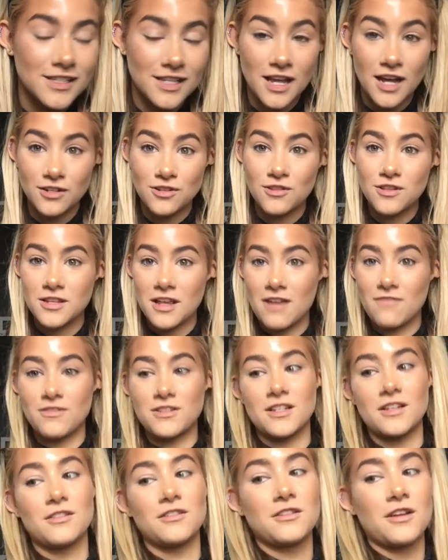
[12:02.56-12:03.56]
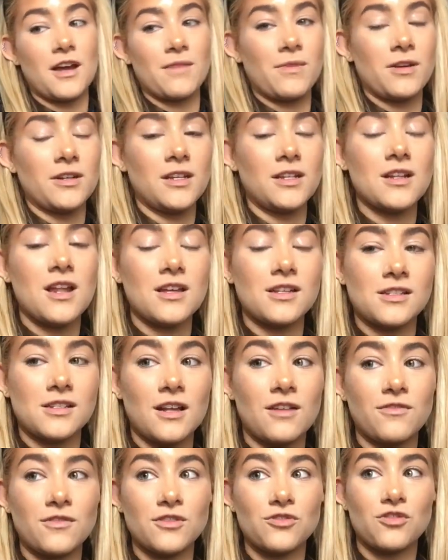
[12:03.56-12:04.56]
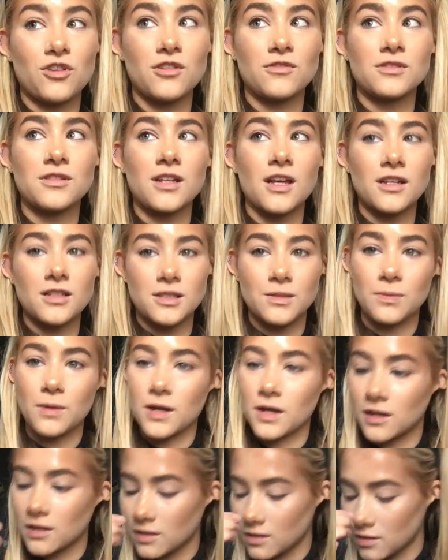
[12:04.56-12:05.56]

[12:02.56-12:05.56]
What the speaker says: See, I do this every single time I need like self-control setting spray.